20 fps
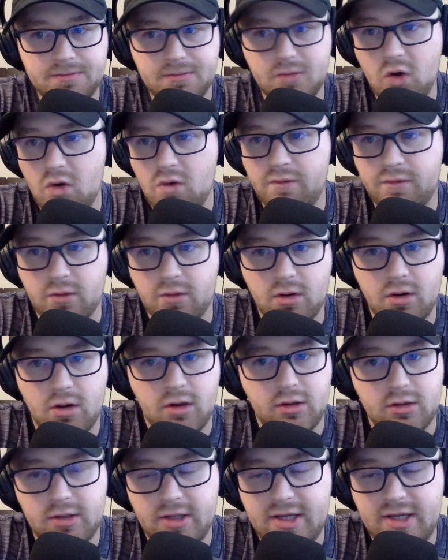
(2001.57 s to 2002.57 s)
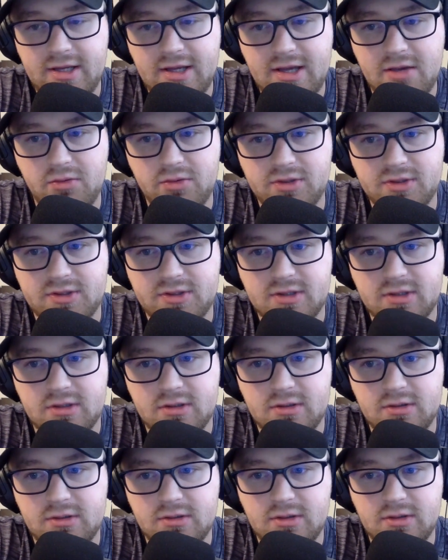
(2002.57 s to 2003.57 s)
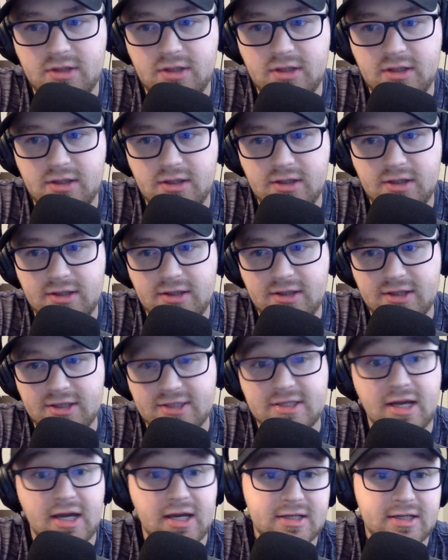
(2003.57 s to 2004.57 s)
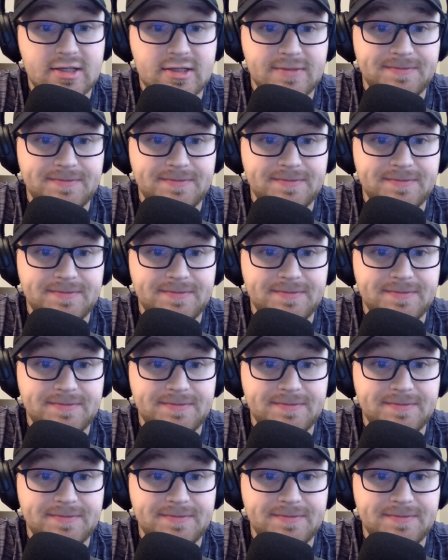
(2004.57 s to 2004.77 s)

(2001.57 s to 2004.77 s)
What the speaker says: overall, this sucks